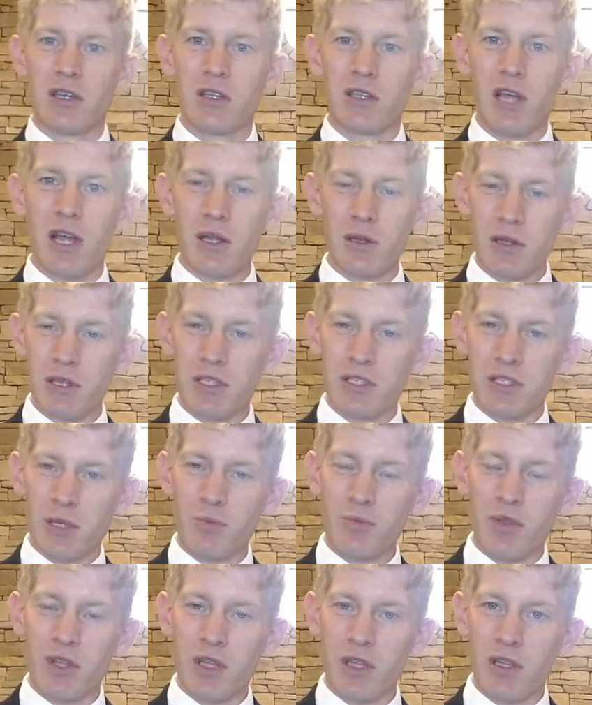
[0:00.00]
That is
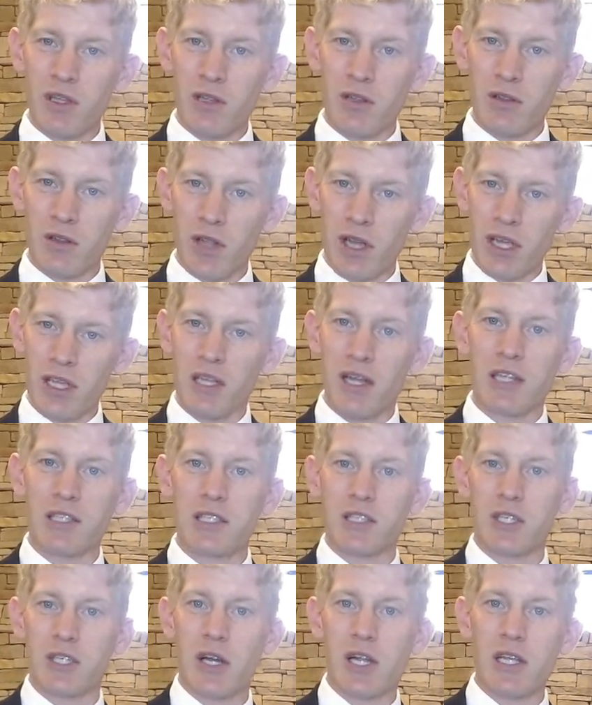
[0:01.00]
something like
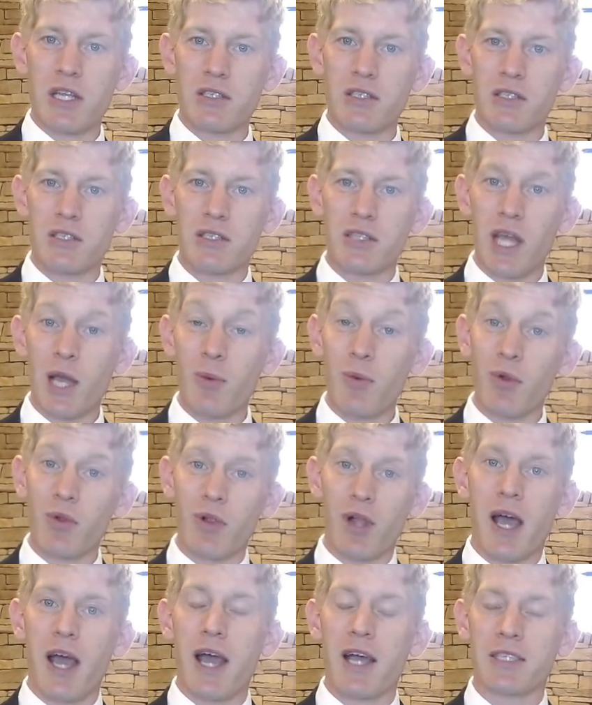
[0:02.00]
God's grace that will
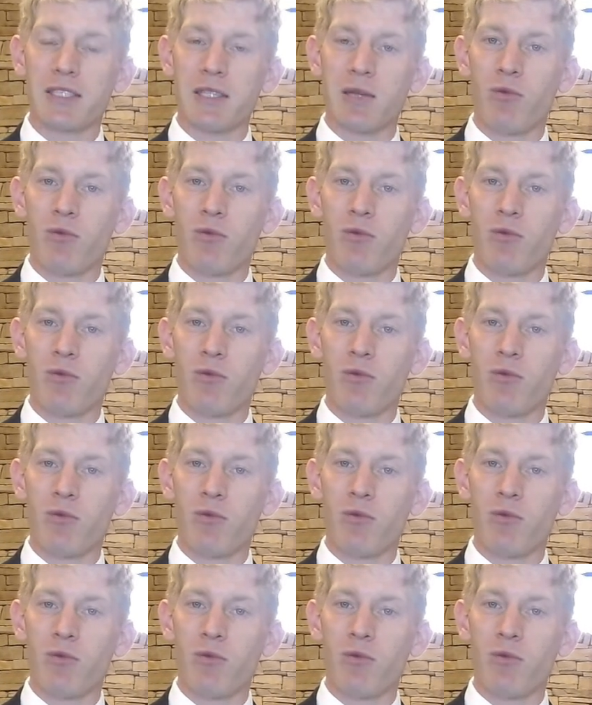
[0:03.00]
last,